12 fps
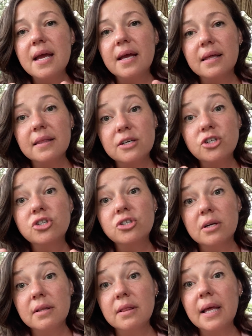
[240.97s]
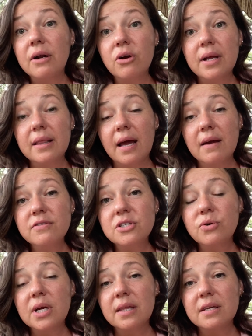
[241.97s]
English later in life,
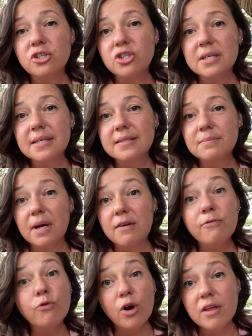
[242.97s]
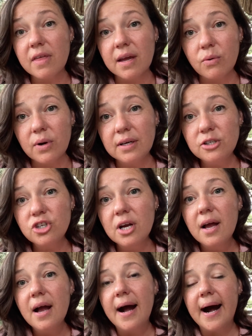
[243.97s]
so English is my fourth language.
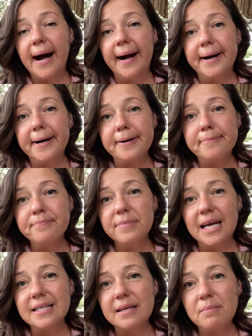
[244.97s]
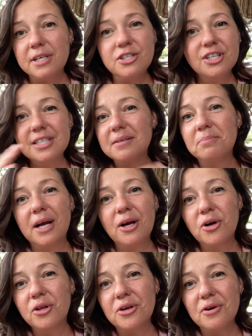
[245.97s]
As I mentioned in my
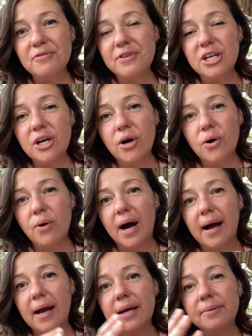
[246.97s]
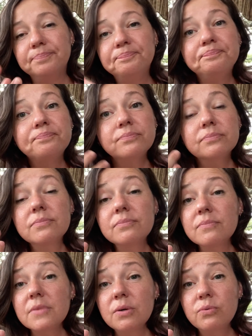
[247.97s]
earlier video, I
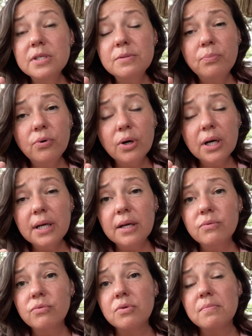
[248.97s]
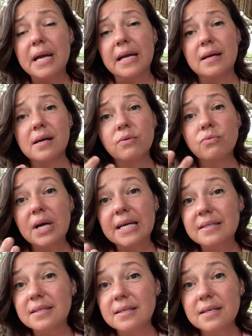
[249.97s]
was born in Romania,
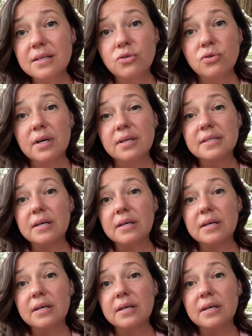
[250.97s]
raised in Israel.